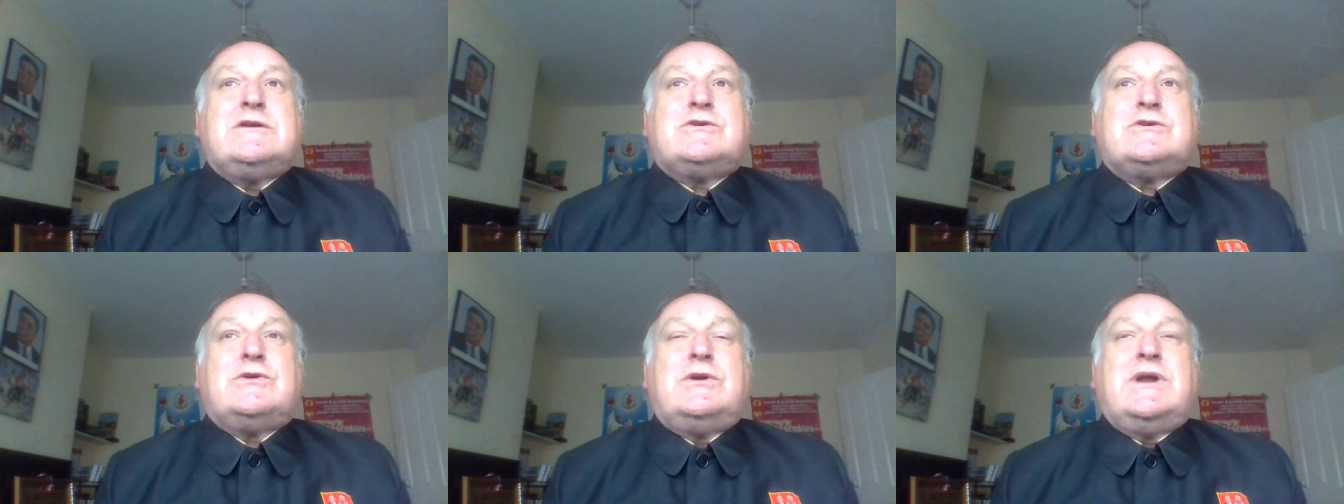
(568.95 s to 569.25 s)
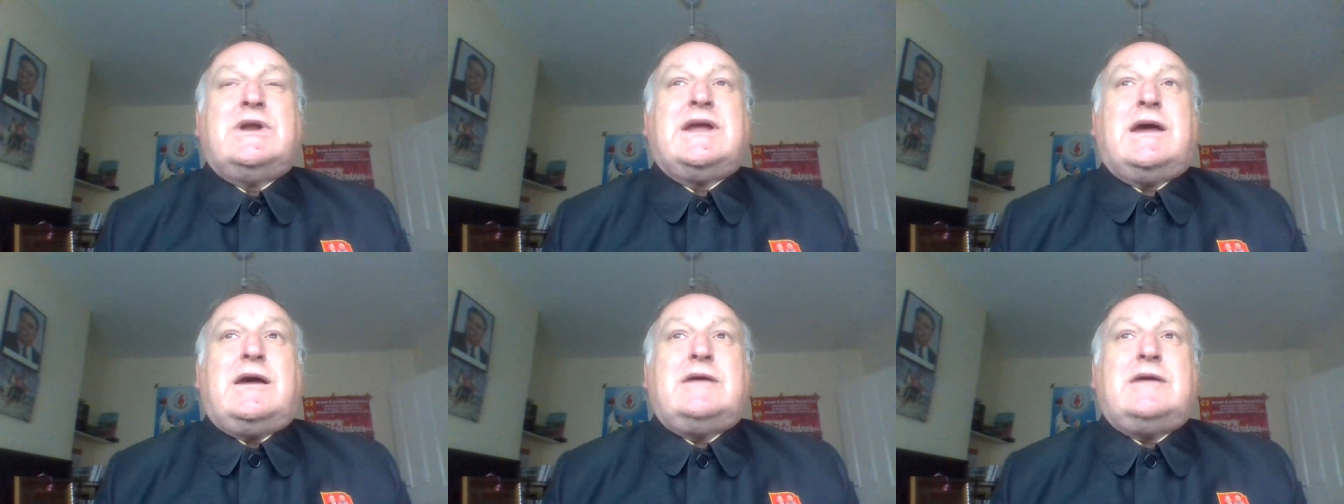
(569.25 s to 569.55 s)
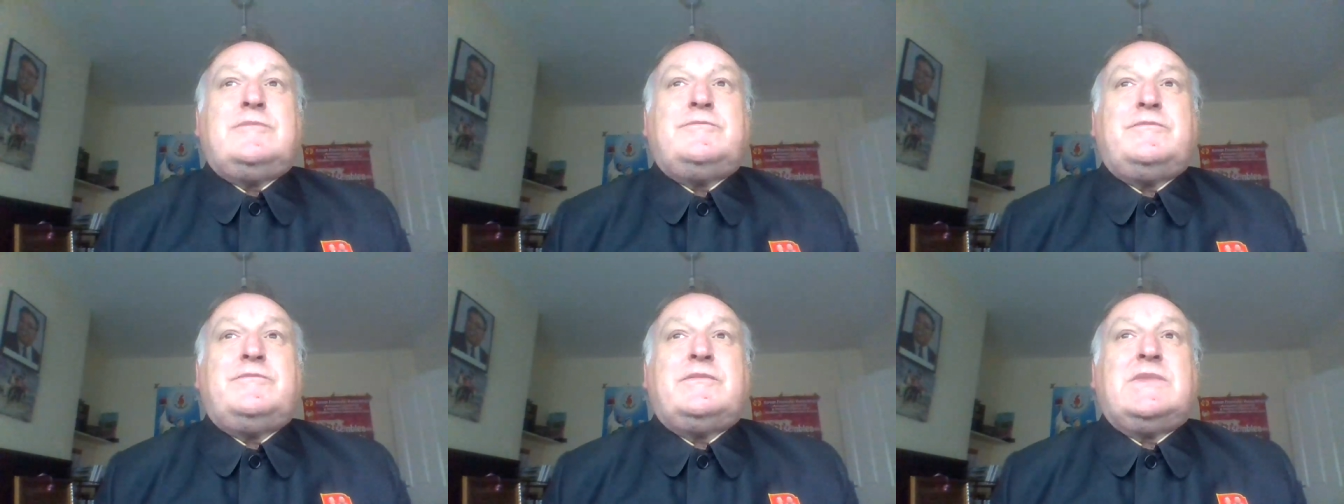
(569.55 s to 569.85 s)
Korea.
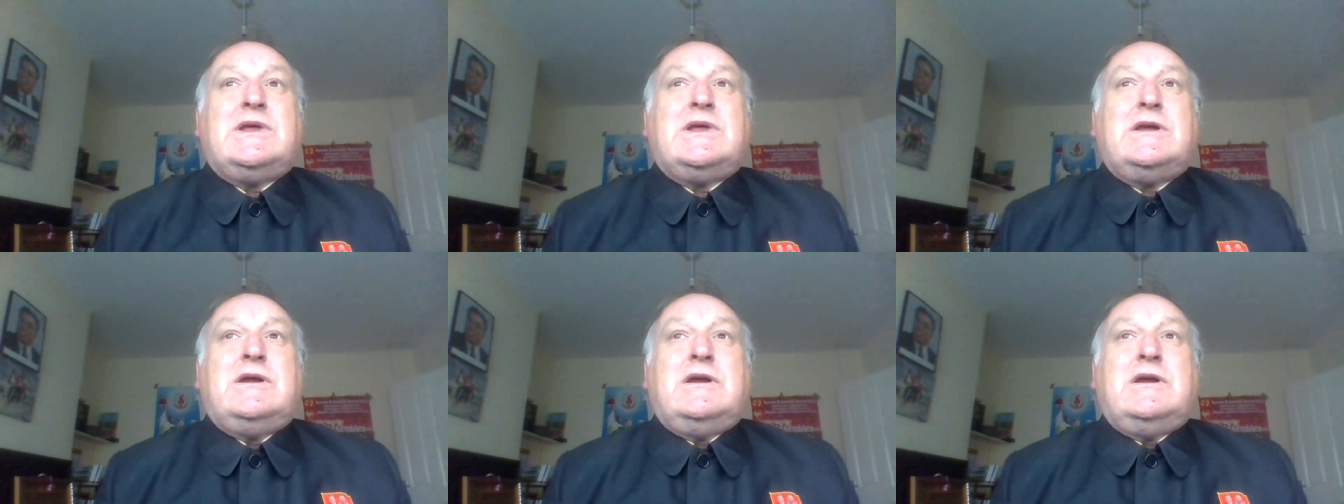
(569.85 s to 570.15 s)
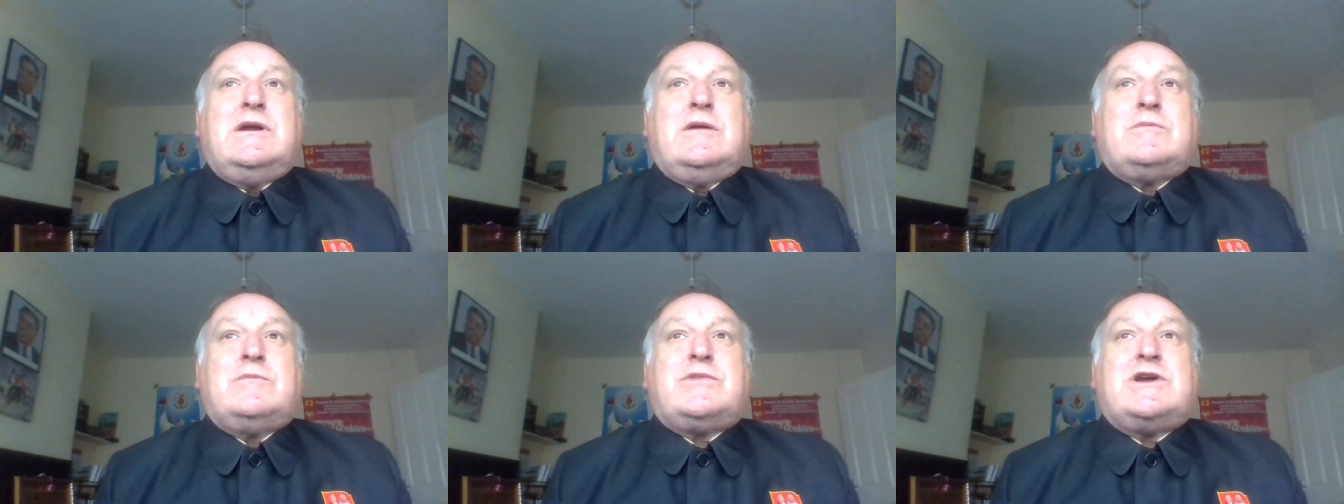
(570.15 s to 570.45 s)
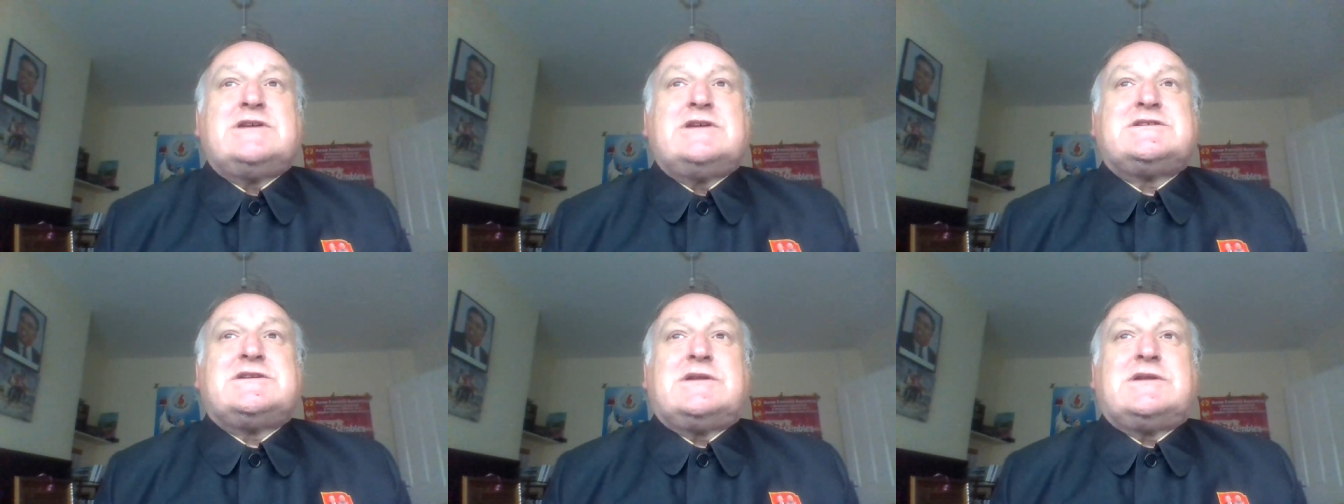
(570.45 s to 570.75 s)

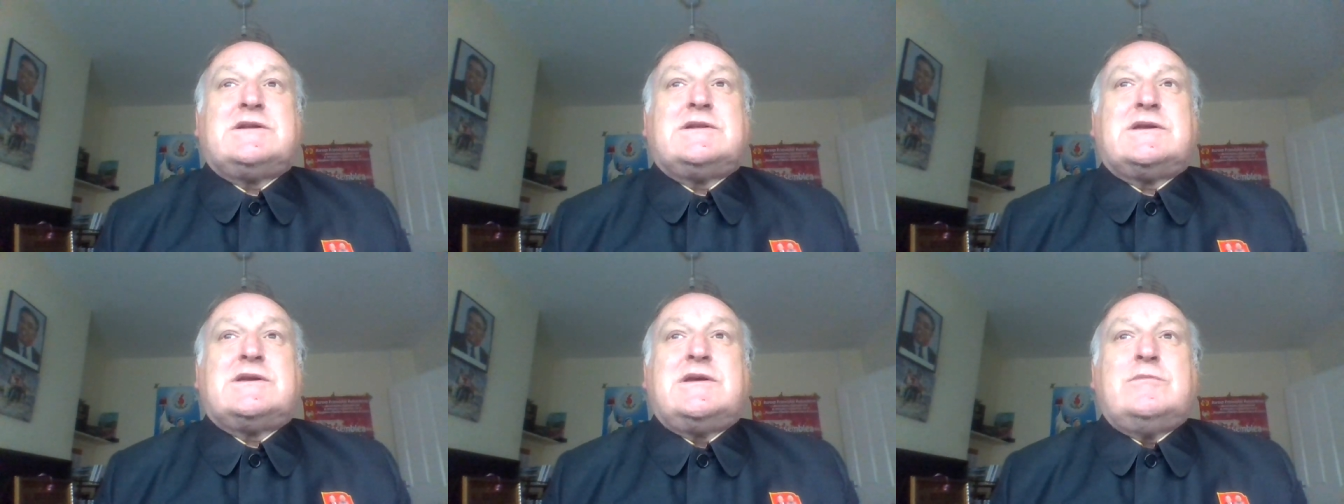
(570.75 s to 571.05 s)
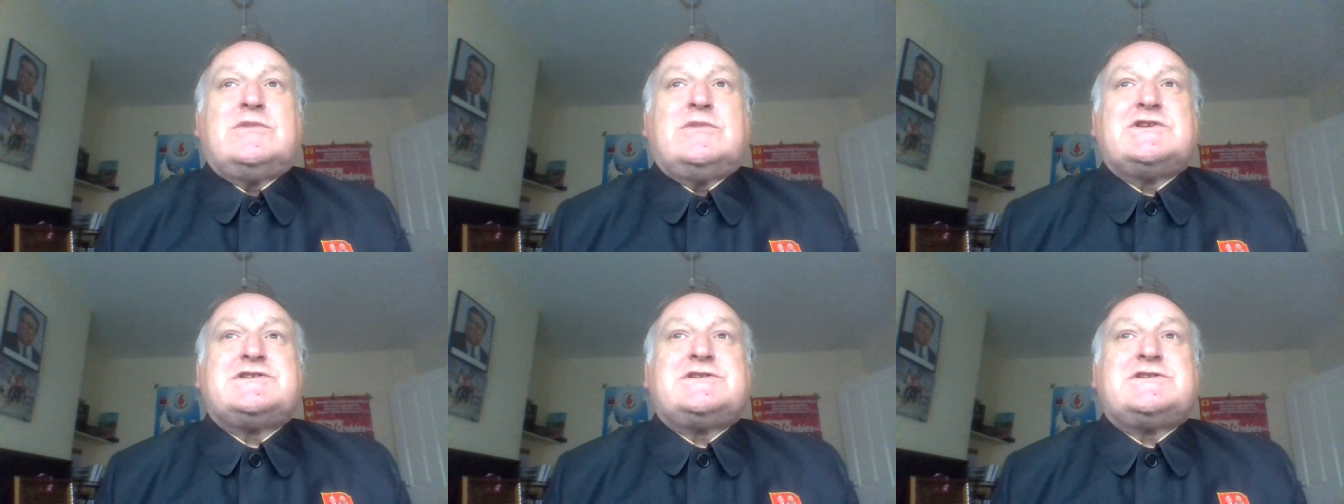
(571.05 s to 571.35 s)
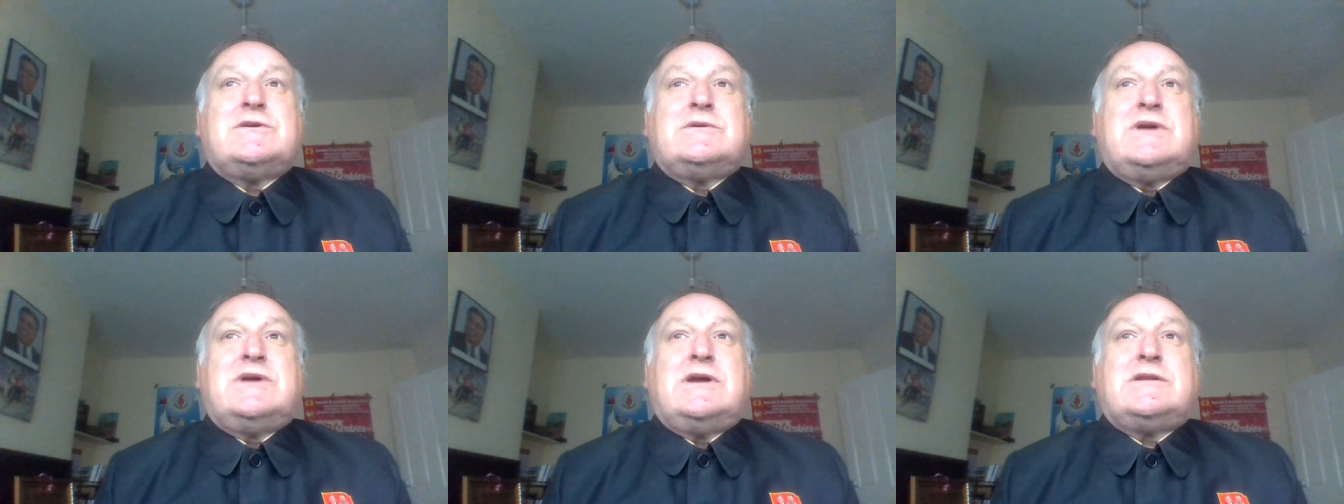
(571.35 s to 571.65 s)
President Kim
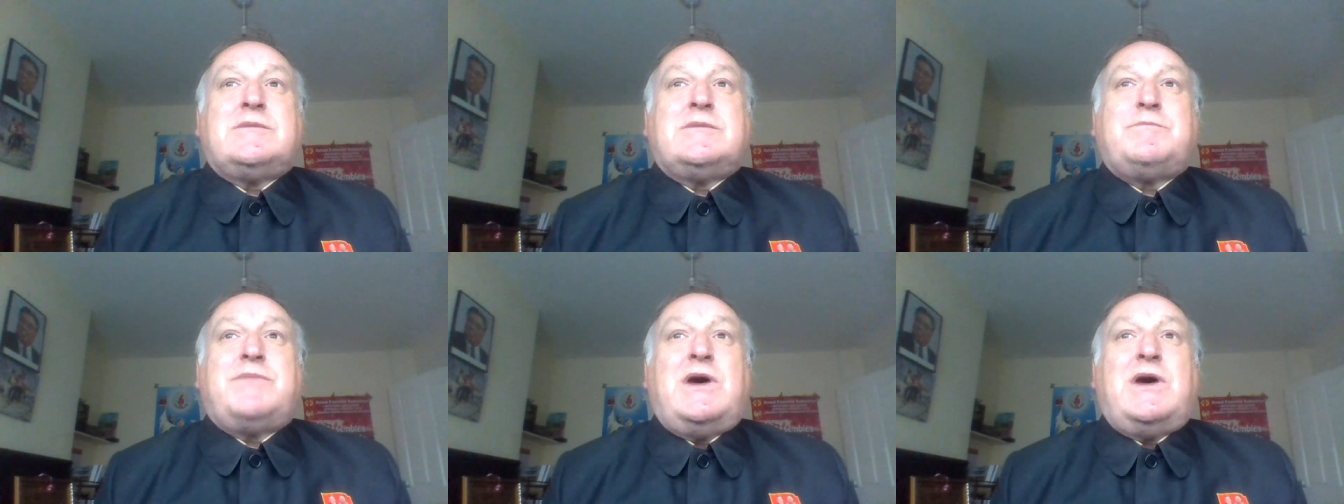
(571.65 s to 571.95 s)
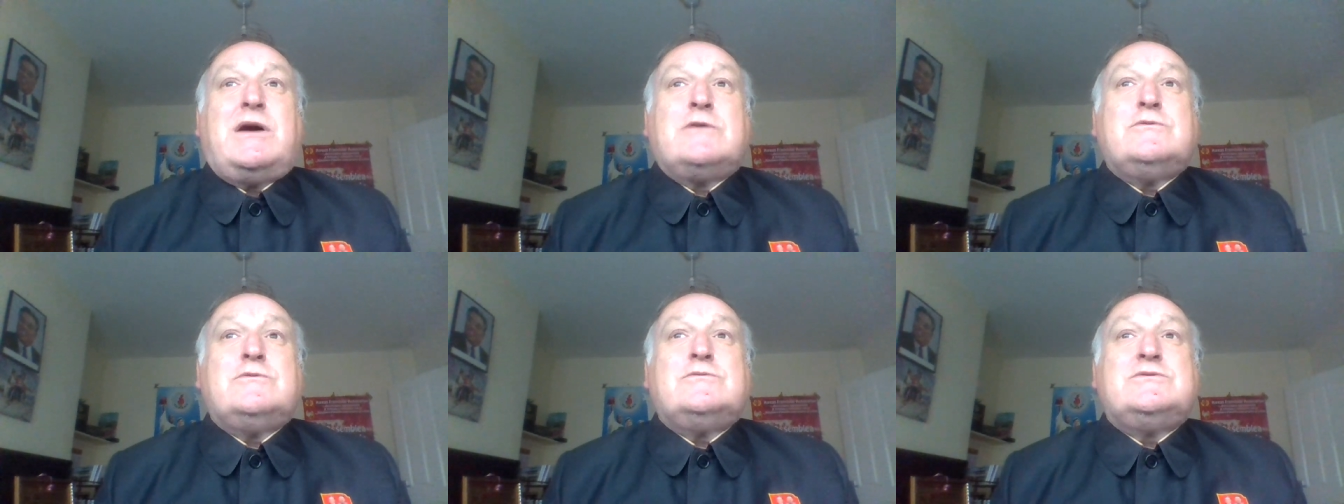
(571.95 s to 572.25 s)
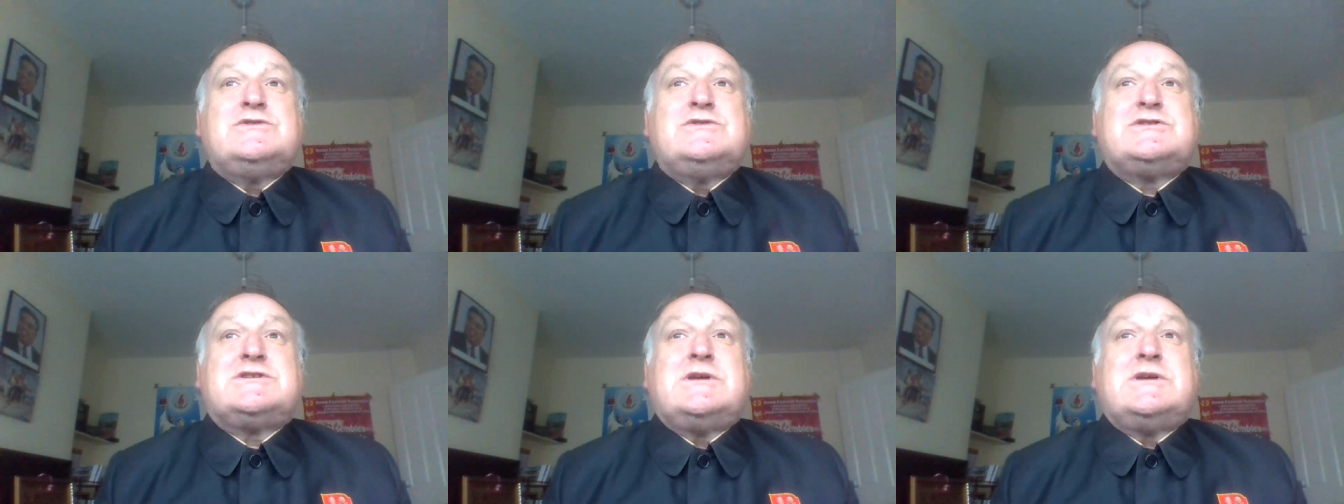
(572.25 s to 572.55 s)
Il-sung had
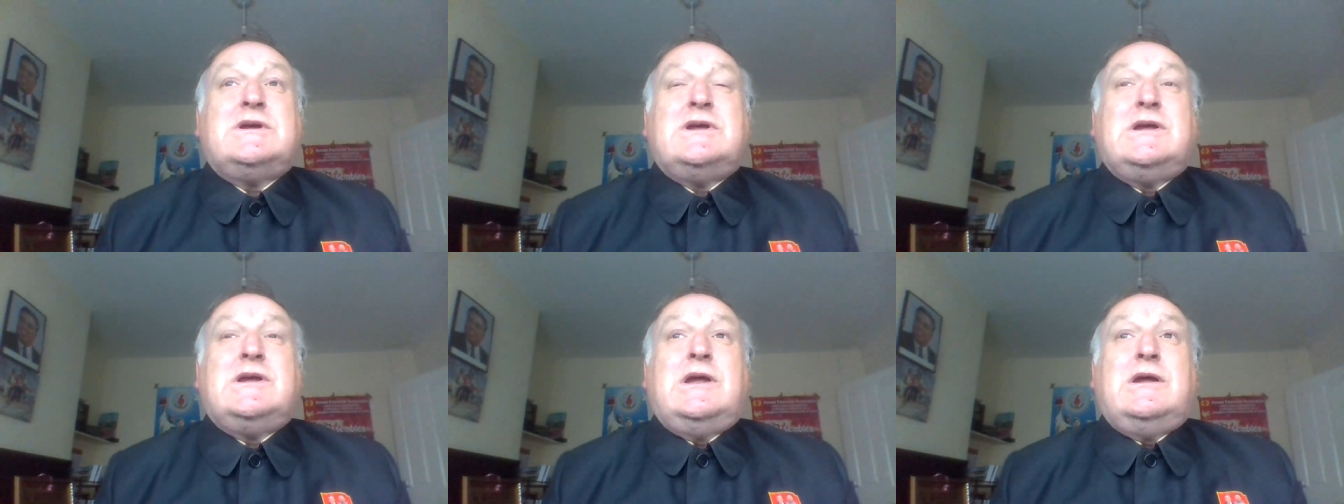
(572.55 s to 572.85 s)
opposed